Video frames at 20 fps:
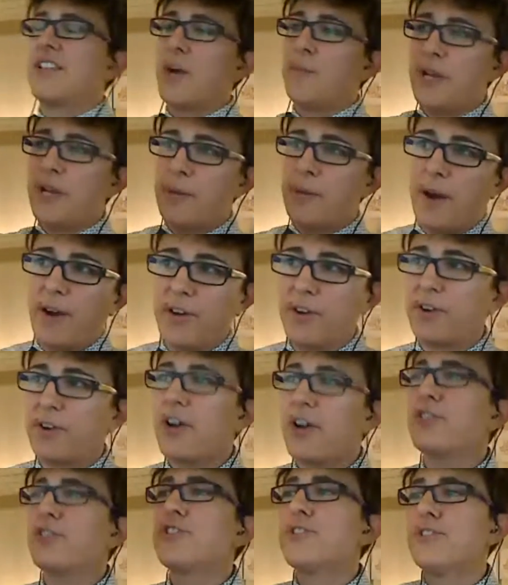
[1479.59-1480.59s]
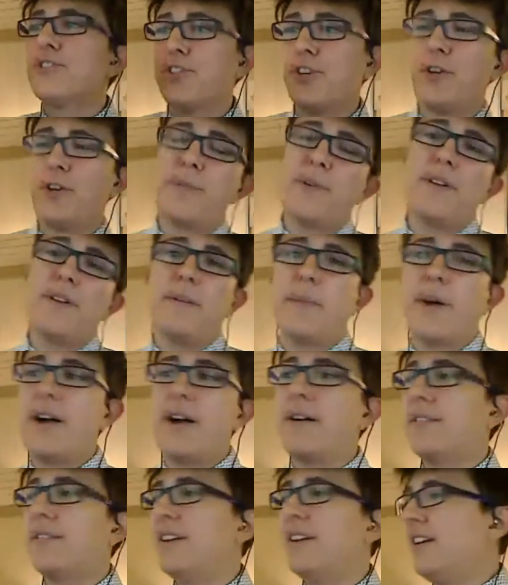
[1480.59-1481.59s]
Tell me about your culture. Tell me
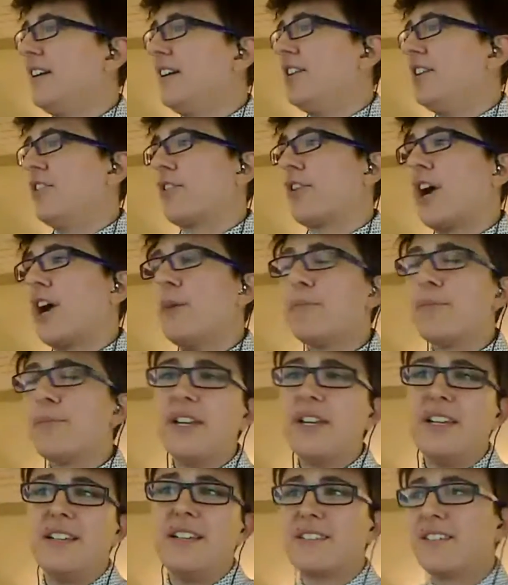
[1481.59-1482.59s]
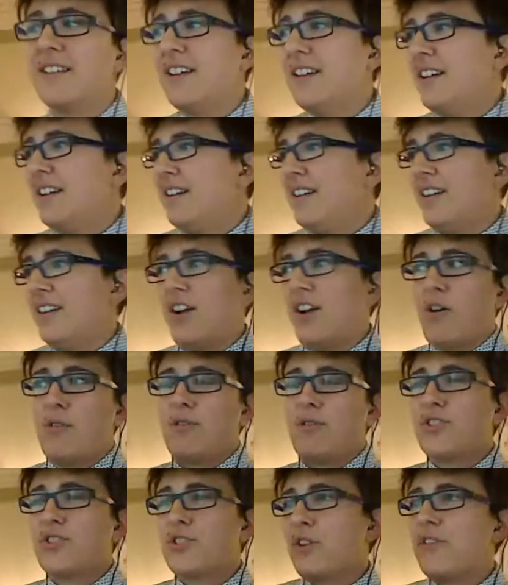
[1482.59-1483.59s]
about your company's,
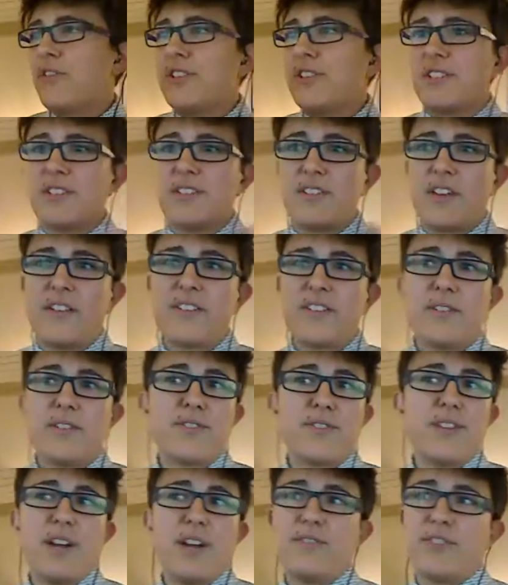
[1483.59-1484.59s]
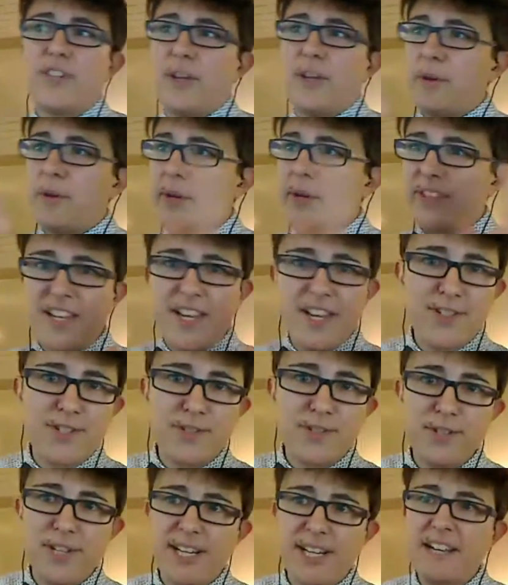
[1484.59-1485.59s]
services, all this other stuff. Tell me about the
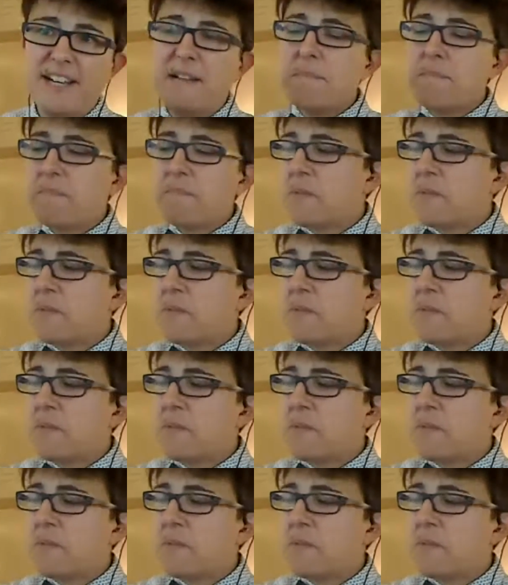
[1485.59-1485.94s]
history.